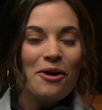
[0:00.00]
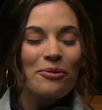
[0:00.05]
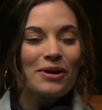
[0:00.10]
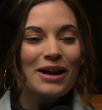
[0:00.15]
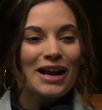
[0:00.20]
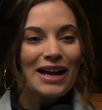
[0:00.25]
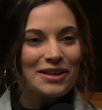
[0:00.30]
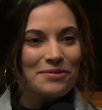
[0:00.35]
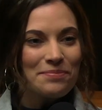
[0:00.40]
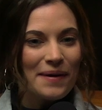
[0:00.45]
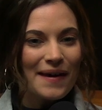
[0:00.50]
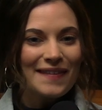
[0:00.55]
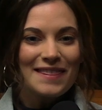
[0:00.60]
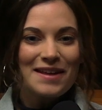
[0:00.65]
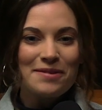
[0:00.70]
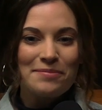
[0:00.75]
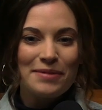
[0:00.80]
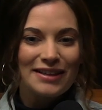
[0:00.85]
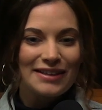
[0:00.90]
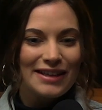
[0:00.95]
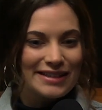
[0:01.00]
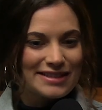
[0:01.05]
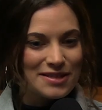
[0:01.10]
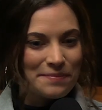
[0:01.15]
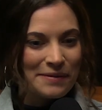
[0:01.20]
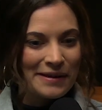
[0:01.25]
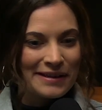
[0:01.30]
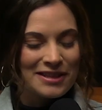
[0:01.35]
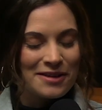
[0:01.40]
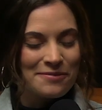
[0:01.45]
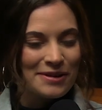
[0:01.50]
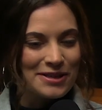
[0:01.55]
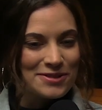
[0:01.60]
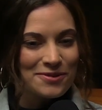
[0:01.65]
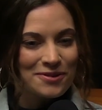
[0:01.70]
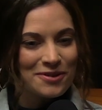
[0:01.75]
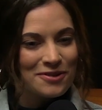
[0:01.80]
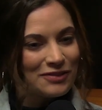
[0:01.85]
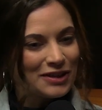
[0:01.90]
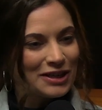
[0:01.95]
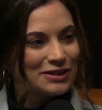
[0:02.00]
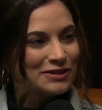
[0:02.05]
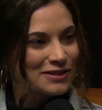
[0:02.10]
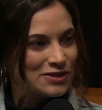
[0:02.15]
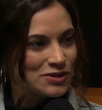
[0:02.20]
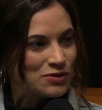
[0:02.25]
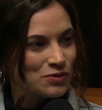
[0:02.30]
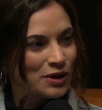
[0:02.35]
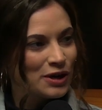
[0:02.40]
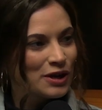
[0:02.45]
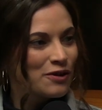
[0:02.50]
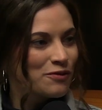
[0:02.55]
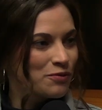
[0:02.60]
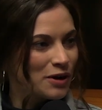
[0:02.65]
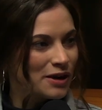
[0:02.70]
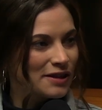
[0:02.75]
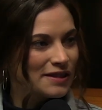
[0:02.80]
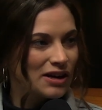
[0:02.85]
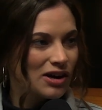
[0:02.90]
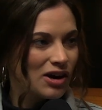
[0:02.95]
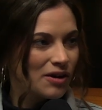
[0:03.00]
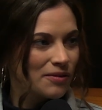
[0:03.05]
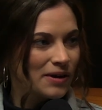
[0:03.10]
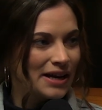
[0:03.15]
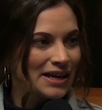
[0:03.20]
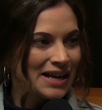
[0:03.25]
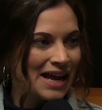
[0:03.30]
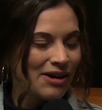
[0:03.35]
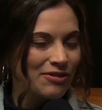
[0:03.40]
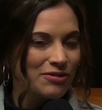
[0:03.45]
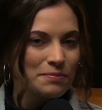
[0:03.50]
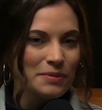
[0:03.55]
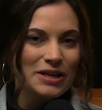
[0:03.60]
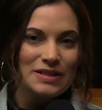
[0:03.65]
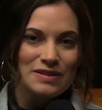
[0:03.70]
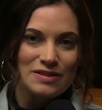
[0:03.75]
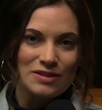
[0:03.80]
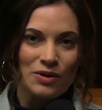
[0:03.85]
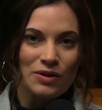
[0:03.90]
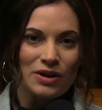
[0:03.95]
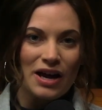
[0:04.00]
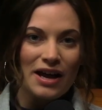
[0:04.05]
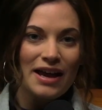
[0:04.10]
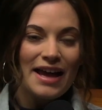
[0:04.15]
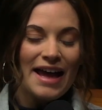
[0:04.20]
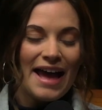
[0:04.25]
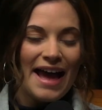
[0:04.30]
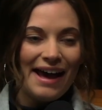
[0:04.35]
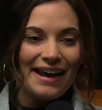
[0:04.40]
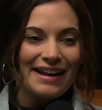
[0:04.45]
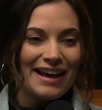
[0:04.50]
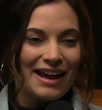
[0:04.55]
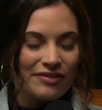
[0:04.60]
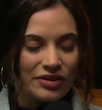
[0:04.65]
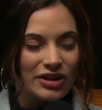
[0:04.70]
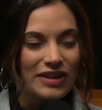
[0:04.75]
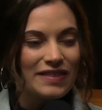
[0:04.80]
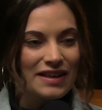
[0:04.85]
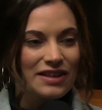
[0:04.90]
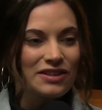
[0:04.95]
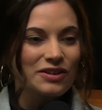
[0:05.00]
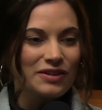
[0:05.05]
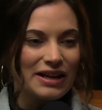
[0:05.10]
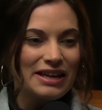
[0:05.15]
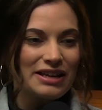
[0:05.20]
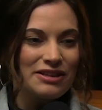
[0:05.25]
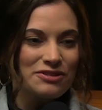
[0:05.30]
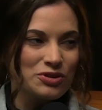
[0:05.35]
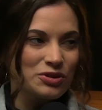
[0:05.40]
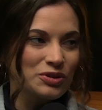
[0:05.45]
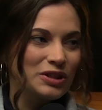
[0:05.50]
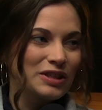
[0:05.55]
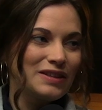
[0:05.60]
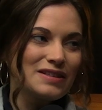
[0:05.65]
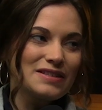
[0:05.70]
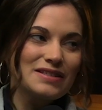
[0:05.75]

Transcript: When I can pick them, I like to pick them. I sort of like the story of where they are right now. And Minnesota had everything in their hands early